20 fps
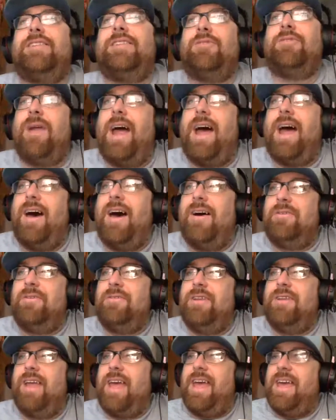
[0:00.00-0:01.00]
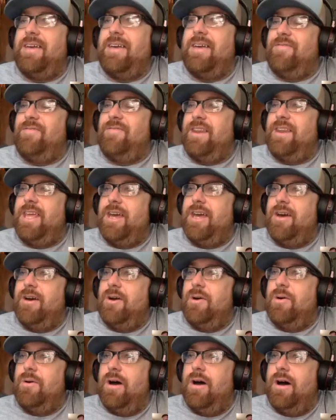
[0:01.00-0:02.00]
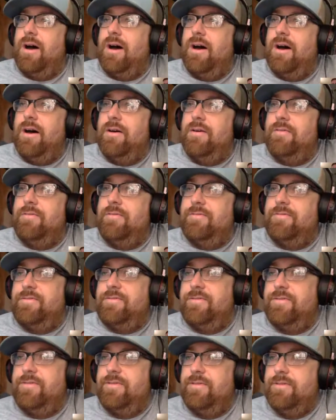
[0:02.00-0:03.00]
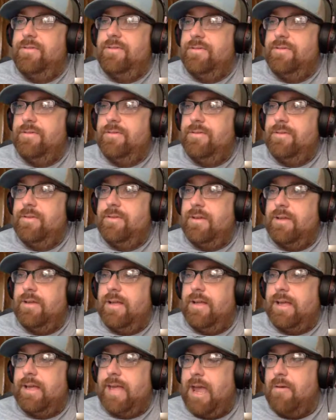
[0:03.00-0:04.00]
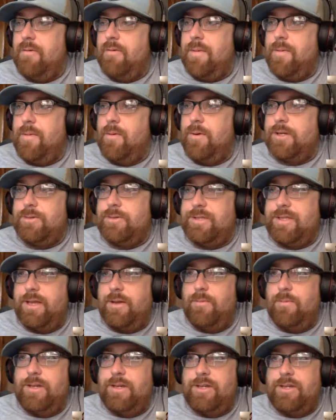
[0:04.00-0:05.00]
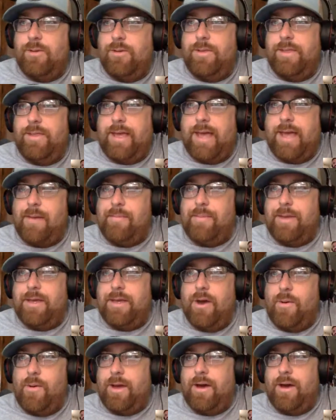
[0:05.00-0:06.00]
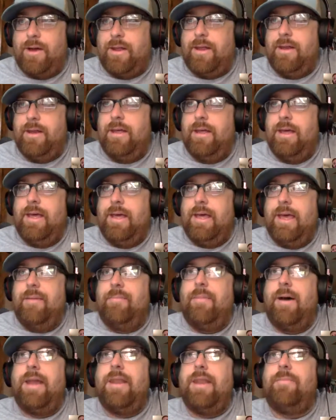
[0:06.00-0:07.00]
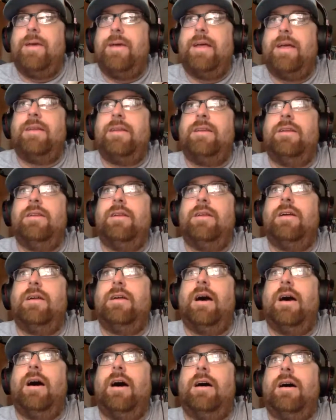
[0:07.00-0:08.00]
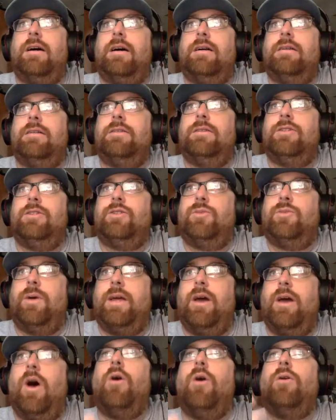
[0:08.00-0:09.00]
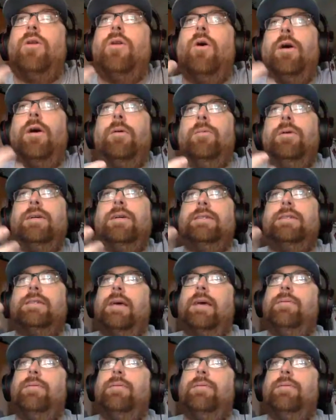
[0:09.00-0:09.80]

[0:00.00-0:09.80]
around a video of, I can't remember which was the original one that got me going on it. It might have been Dwayne. Oh no, it was